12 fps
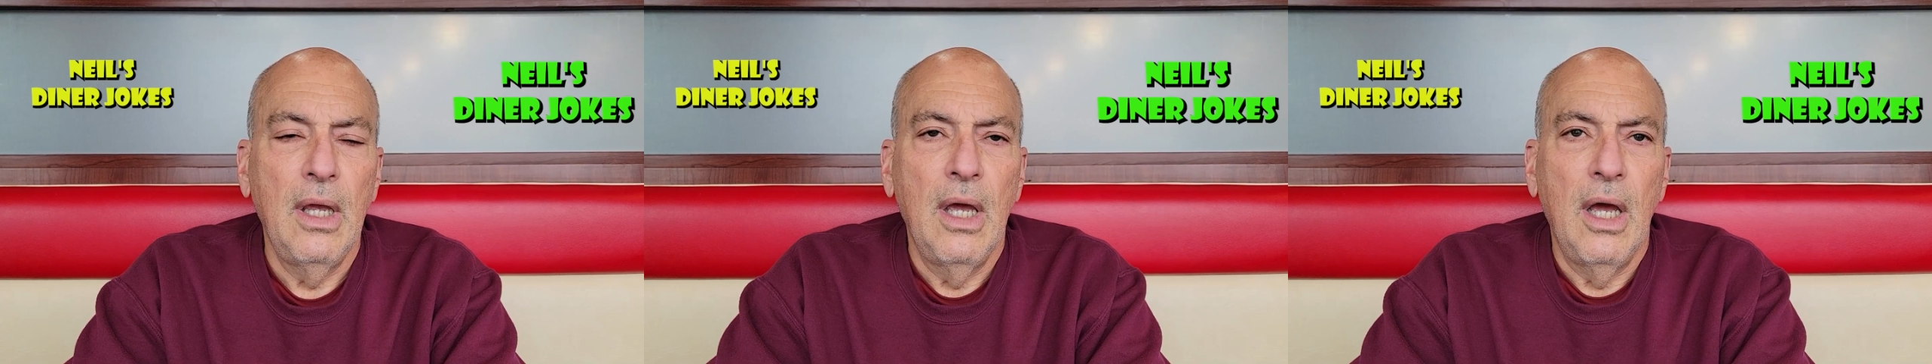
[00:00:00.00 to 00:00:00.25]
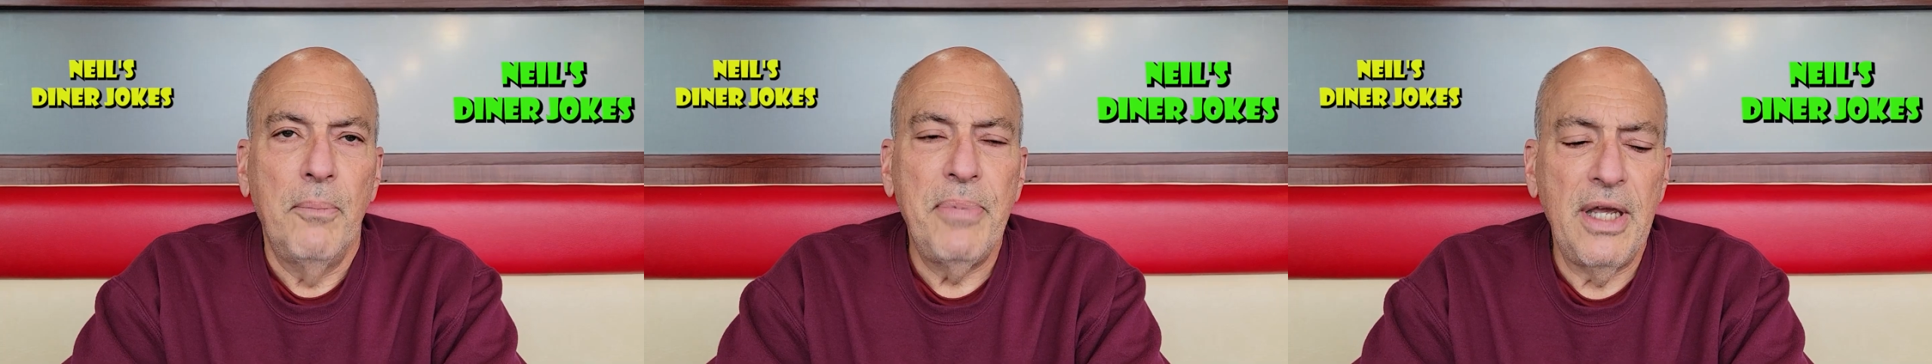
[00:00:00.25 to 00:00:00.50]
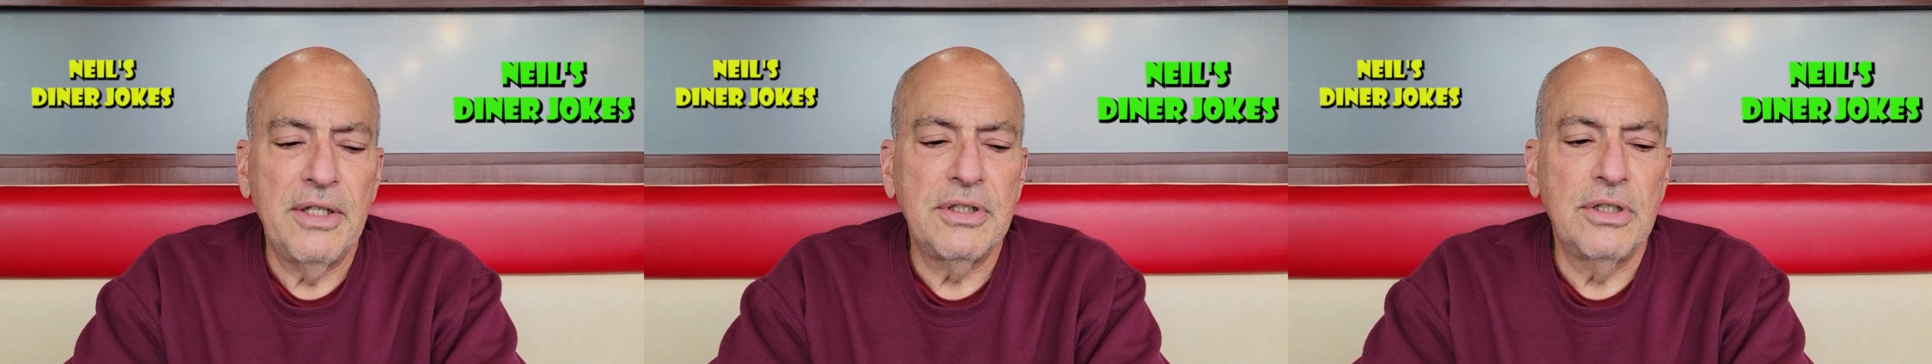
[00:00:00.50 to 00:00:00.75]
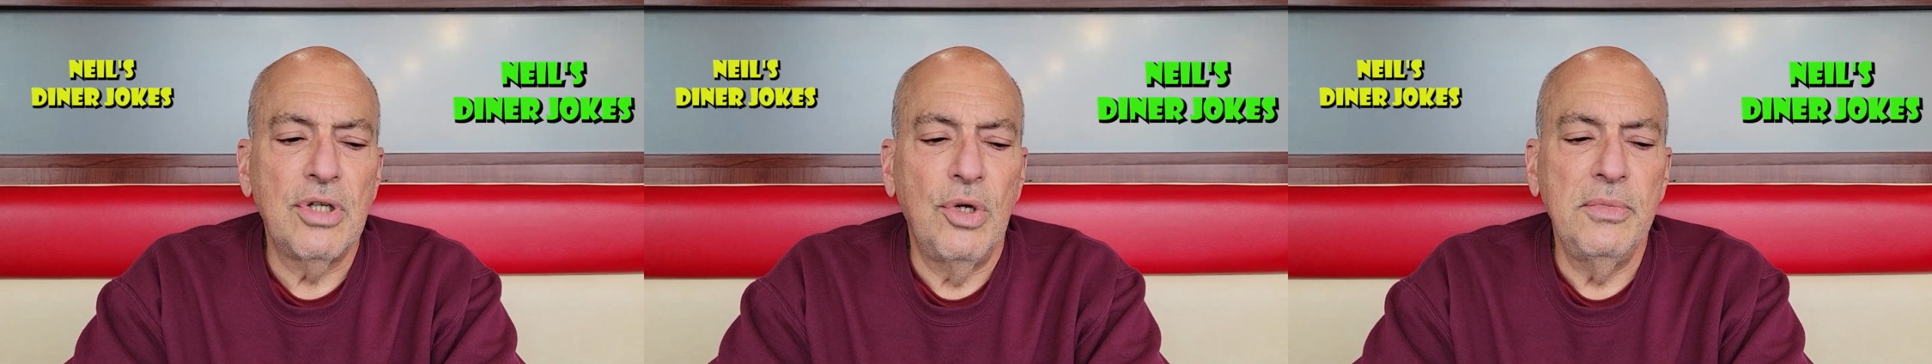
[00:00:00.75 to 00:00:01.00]
A
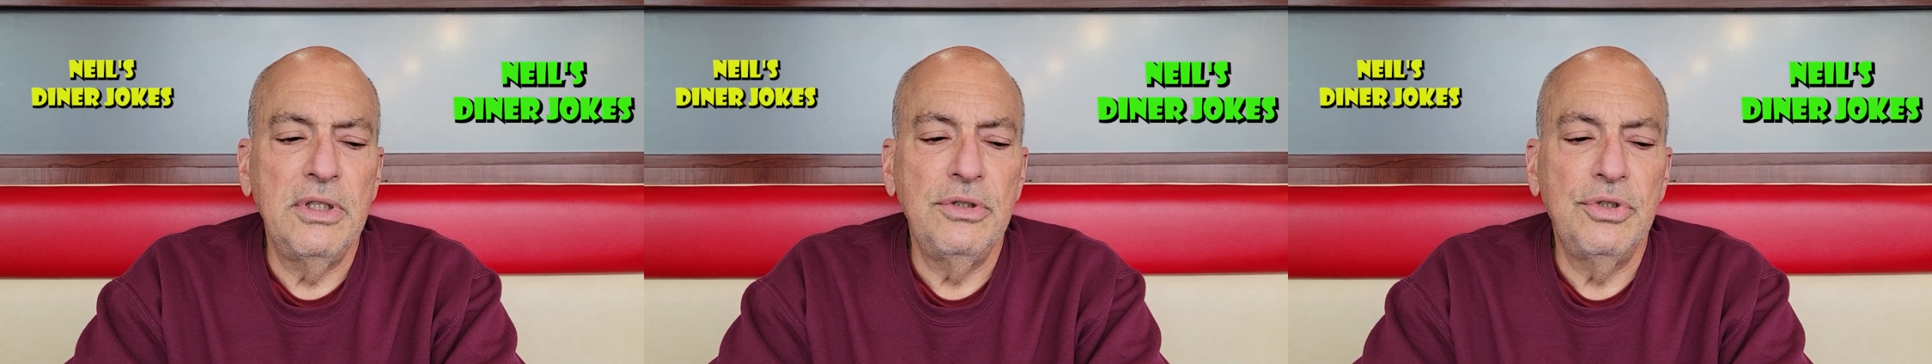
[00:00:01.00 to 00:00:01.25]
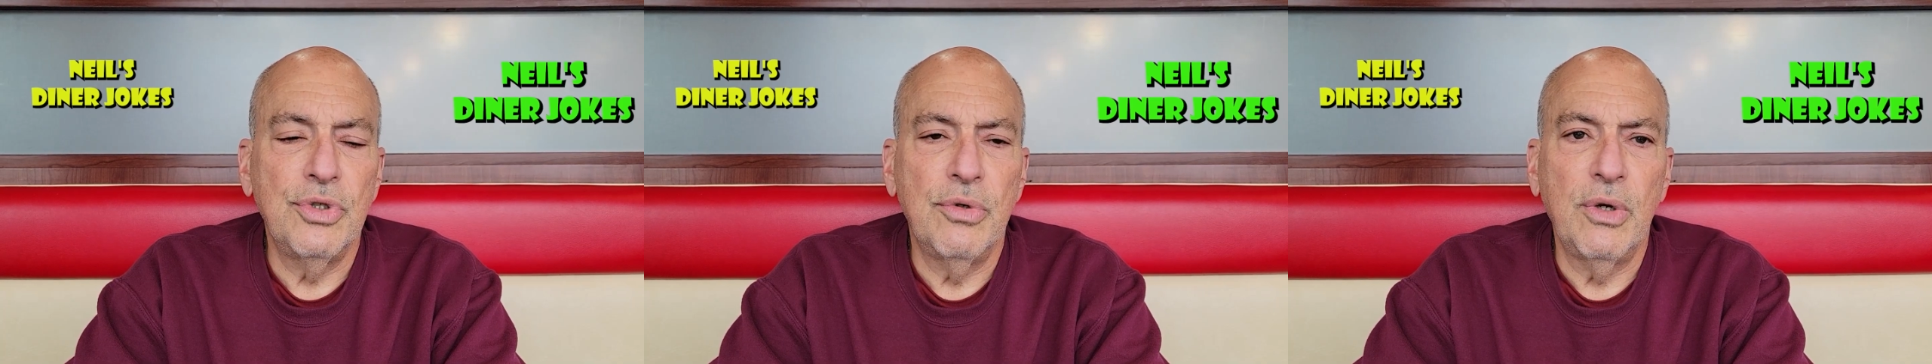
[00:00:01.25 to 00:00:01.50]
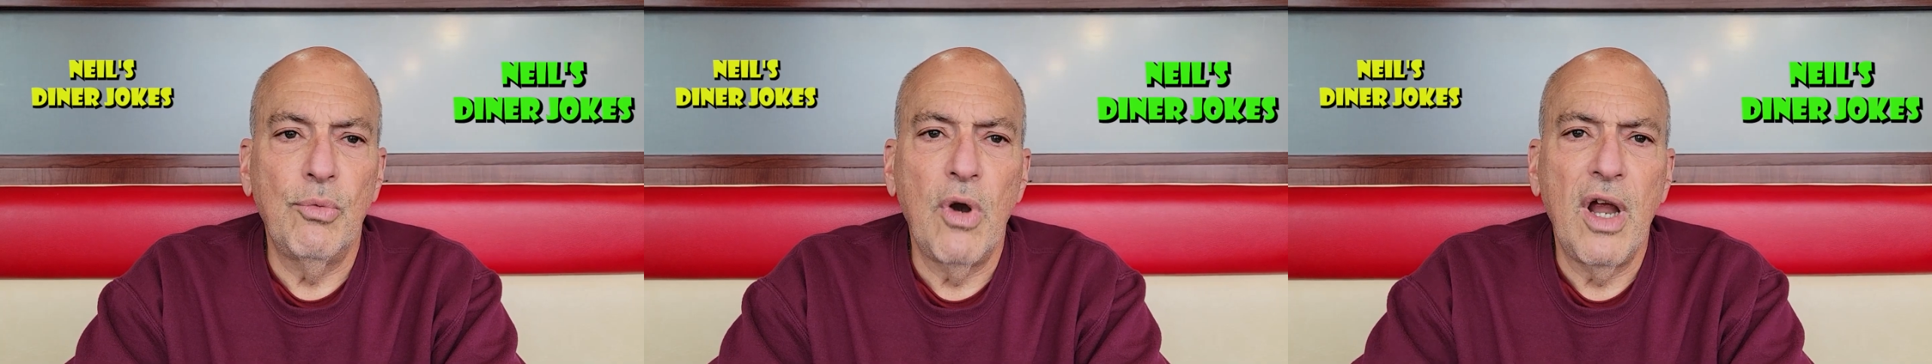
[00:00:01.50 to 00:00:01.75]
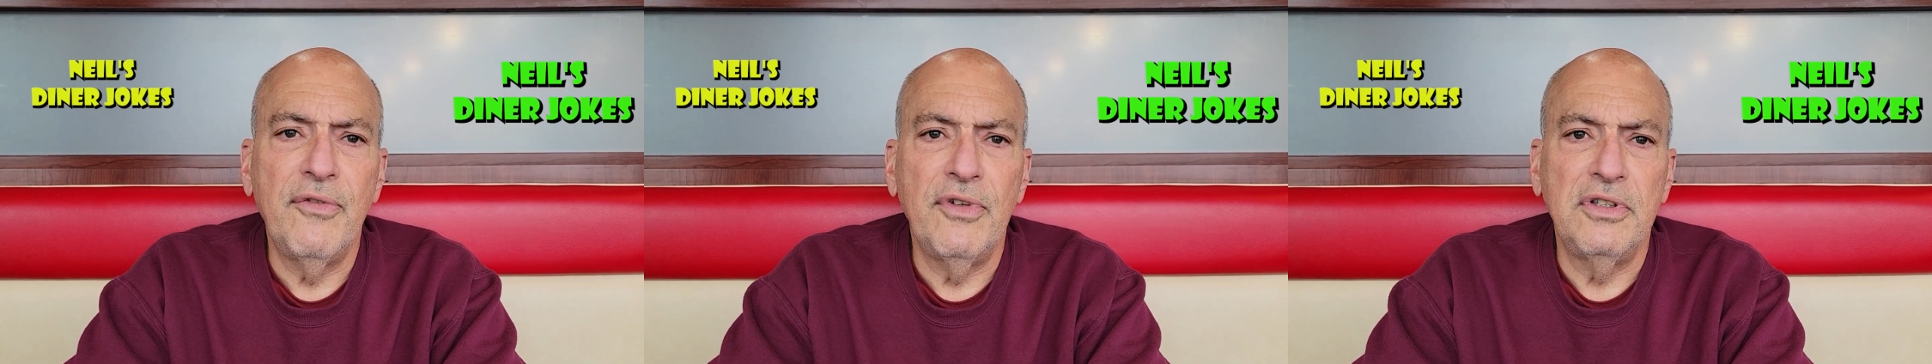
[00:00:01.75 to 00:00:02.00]
pastor told me during
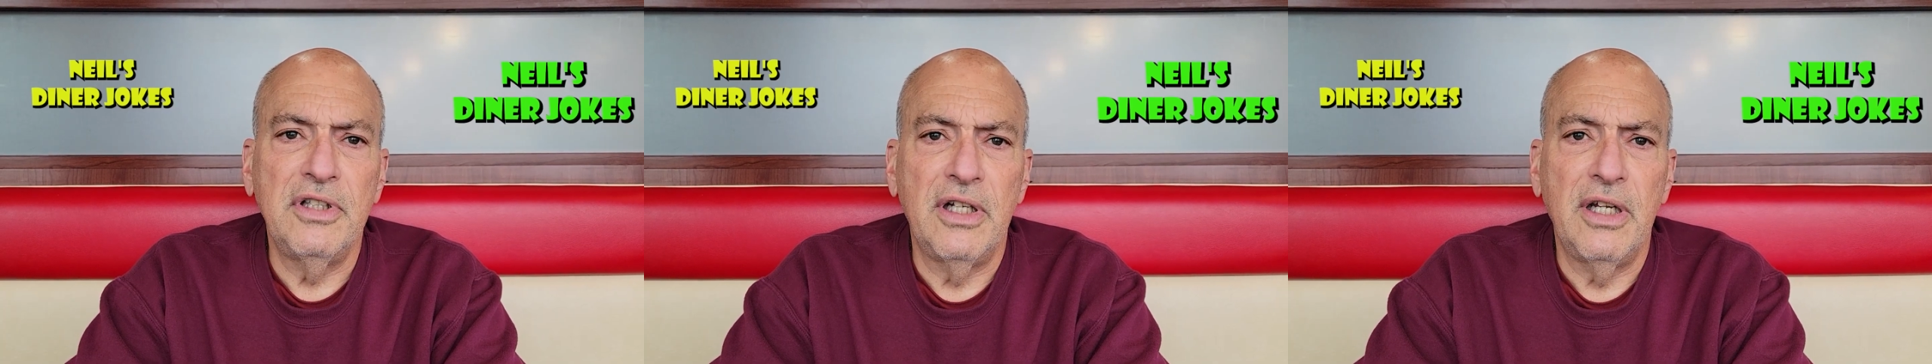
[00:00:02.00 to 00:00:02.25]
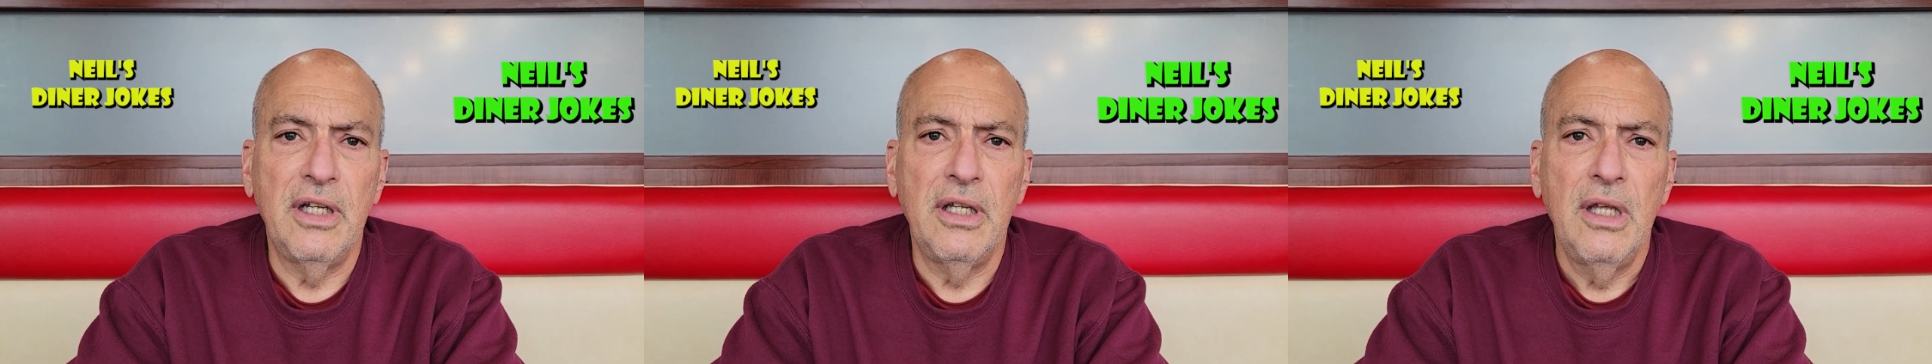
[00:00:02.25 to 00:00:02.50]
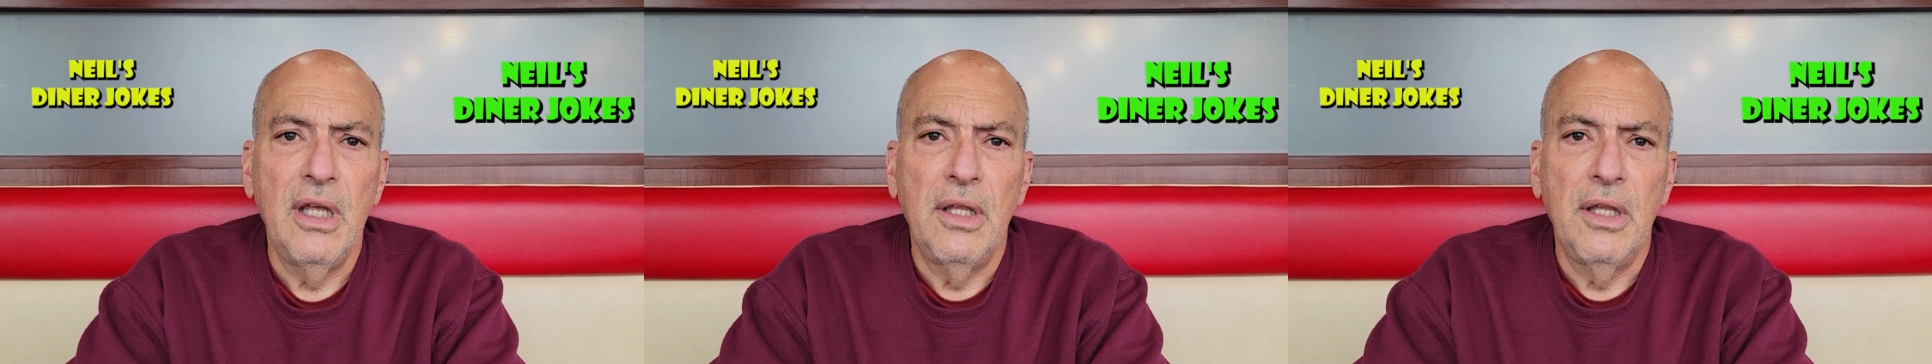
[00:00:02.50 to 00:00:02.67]
rival today